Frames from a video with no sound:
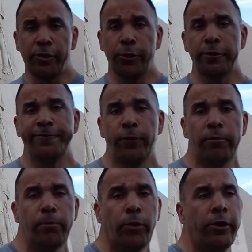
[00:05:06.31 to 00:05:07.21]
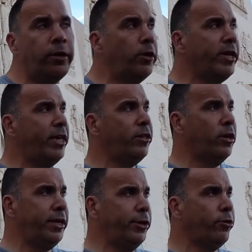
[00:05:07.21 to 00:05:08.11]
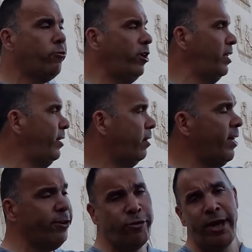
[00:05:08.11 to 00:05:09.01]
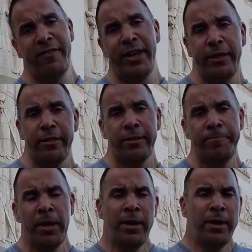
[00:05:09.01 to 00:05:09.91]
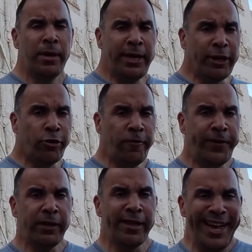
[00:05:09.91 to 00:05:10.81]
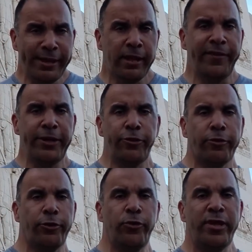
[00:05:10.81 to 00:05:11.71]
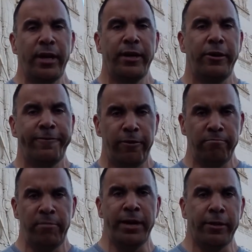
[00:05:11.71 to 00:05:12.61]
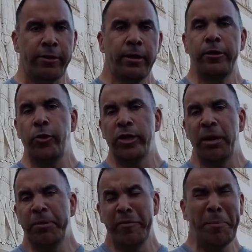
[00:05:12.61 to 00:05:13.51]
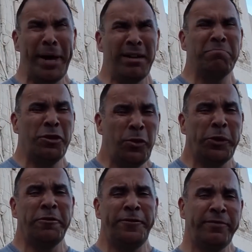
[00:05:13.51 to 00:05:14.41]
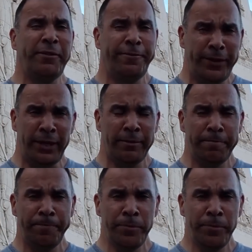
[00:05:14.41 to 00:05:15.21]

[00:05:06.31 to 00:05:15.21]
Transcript: historic Fort Moore, located on Hill Street and Cesar Chavez. Now, Shufeldt's excavation crew dug here for months to a depth of about 250 feet.